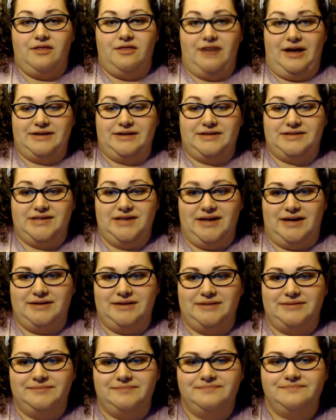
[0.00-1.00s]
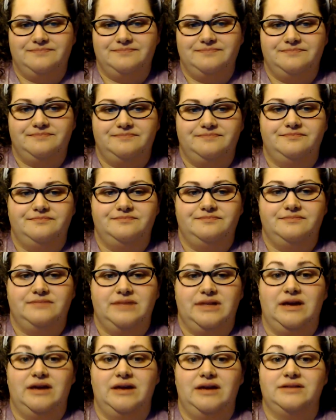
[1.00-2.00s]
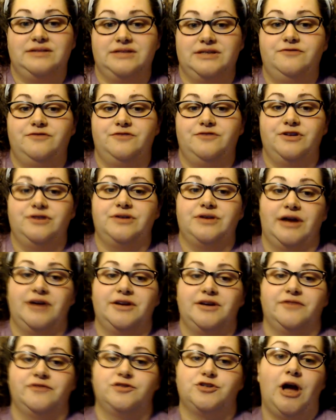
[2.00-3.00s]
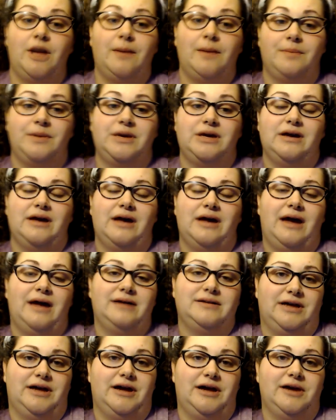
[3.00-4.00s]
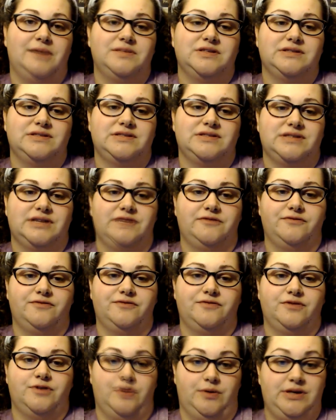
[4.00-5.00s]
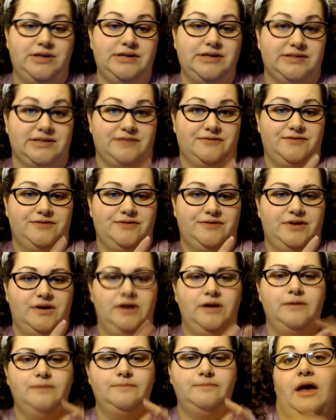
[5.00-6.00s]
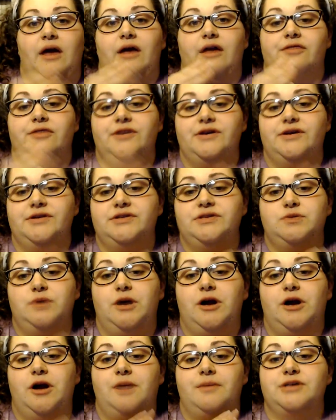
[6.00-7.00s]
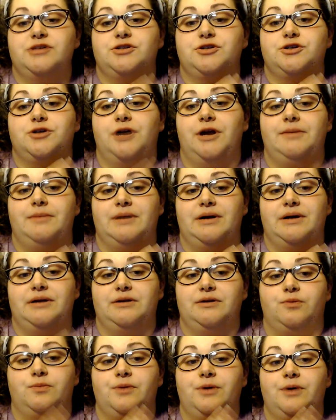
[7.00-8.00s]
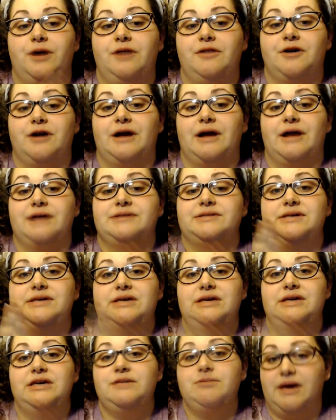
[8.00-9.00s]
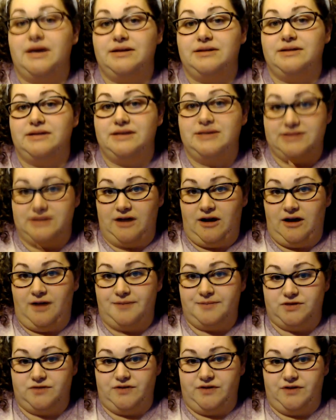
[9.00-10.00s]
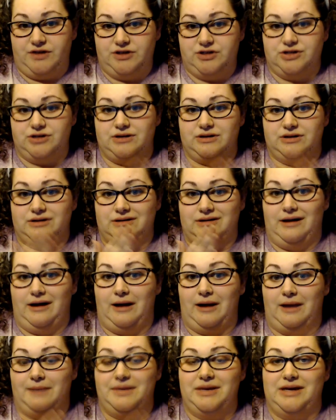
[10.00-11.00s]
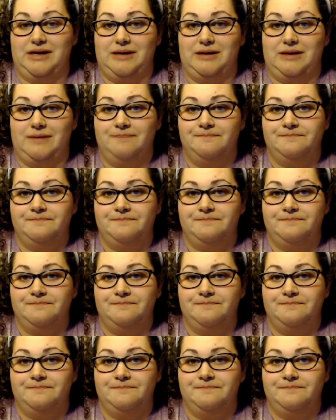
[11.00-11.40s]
that said, it did feel kind of choppy at times instead of cohesive. This is where I must credit my little brother, as he made this observation, not me.